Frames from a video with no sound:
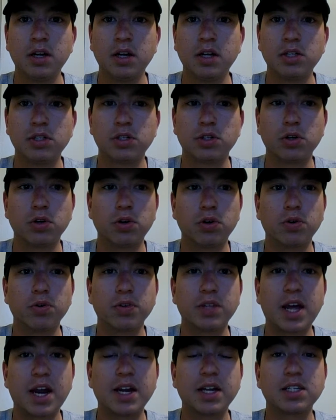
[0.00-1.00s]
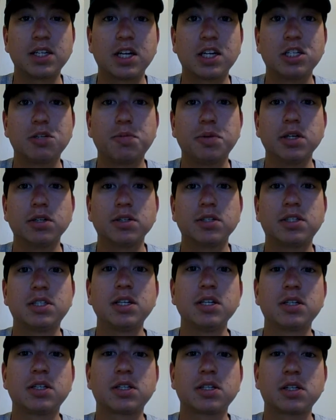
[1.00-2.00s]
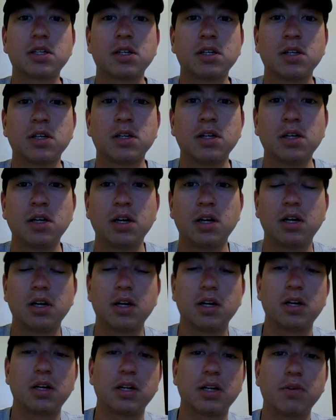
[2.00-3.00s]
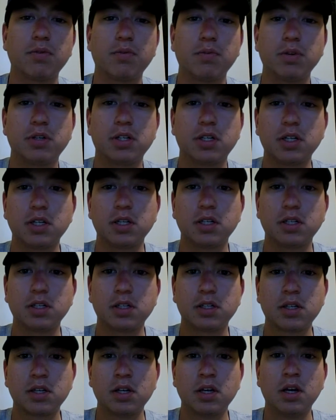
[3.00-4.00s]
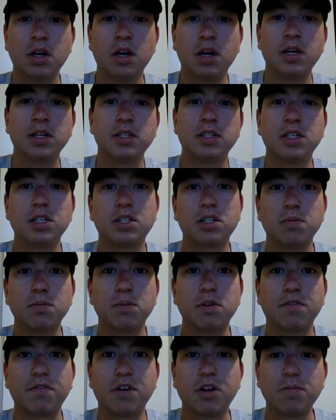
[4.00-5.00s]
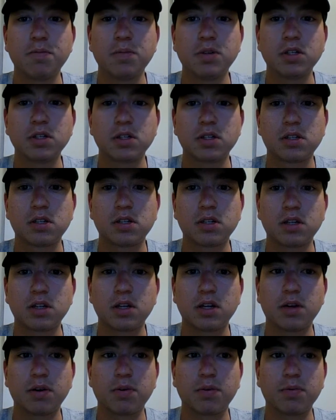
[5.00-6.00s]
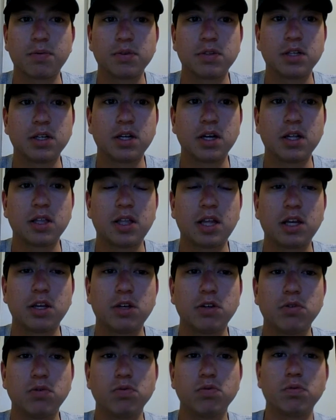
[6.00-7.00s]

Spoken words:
So that is SPL-6, which is system development. Once again, thank you.